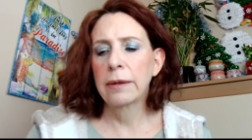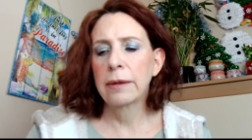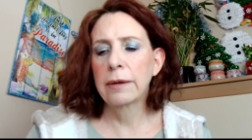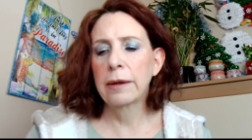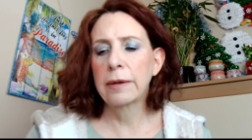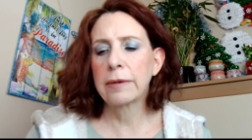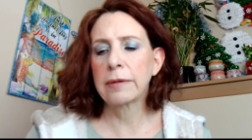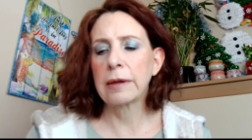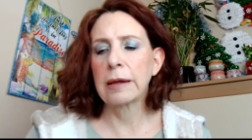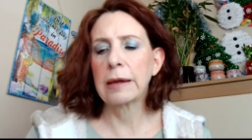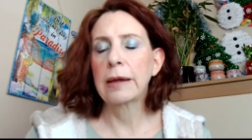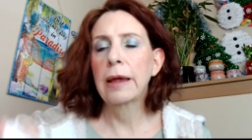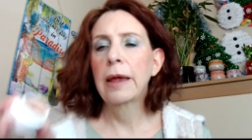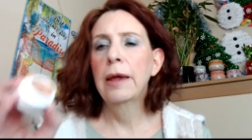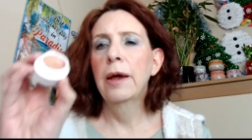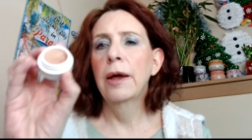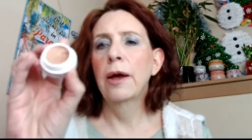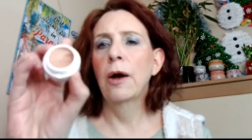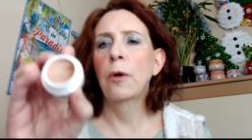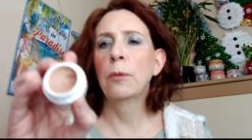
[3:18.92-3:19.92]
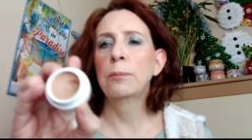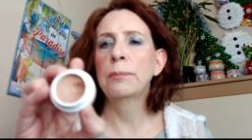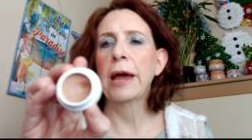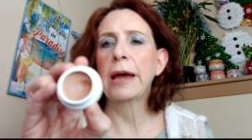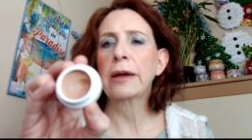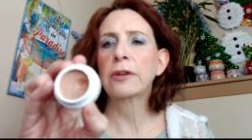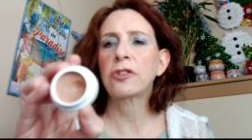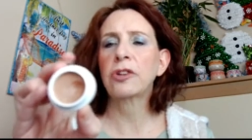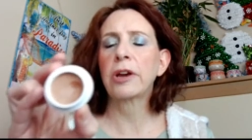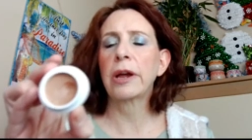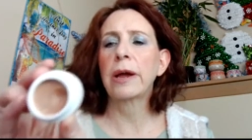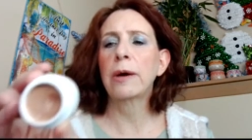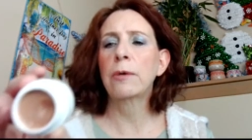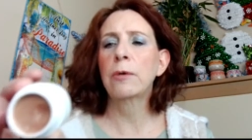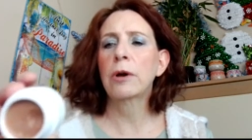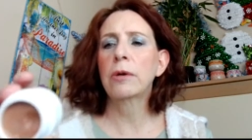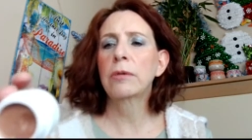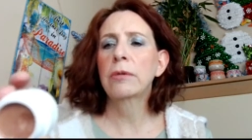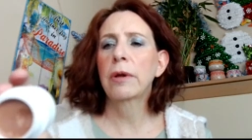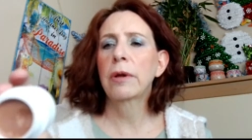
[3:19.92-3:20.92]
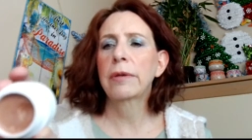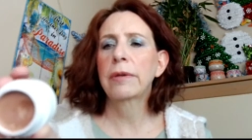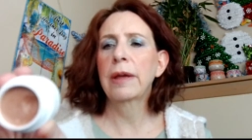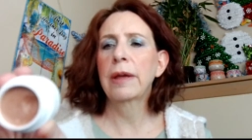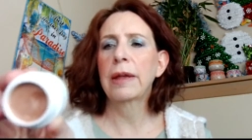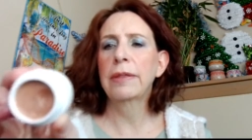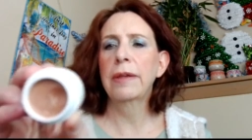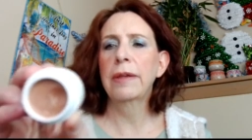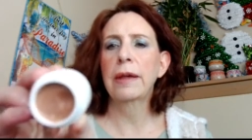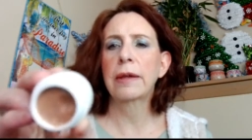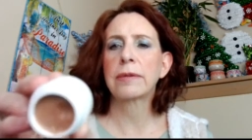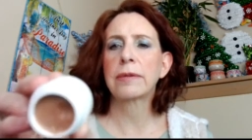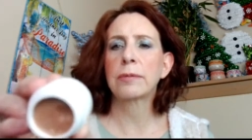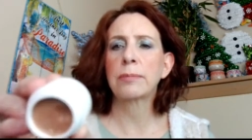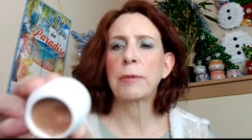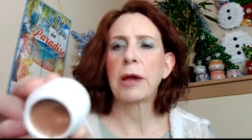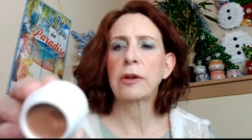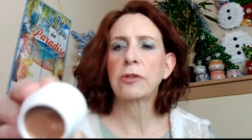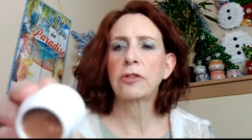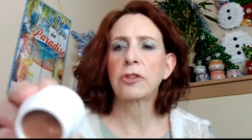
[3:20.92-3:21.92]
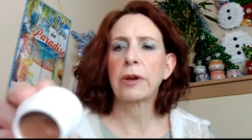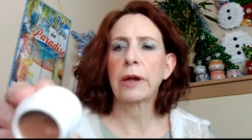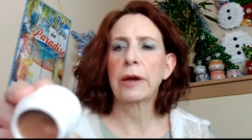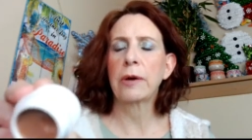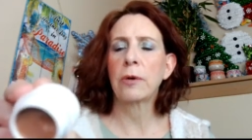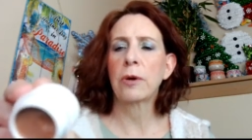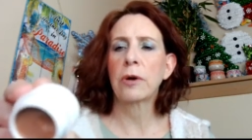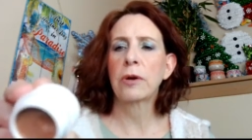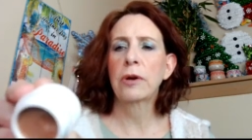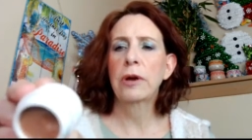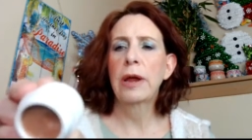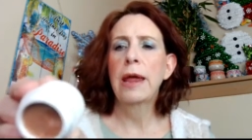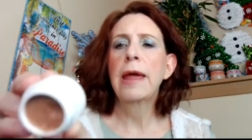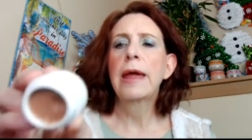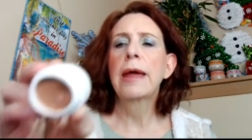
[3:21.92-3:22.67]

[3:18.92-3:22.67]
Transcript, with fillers: let's see, oh, Magic Hour. Yeah, I think it's Magic Hour.